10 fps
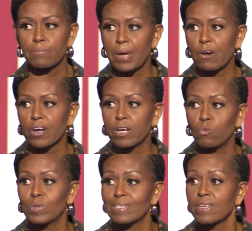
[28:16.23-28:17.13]
America
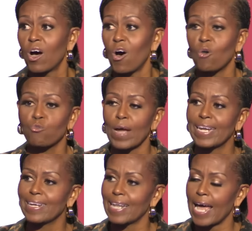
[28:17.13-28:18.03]
was
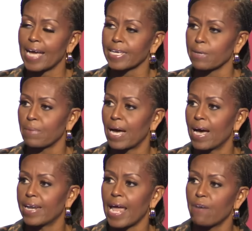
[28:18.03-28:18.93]
already lagging behind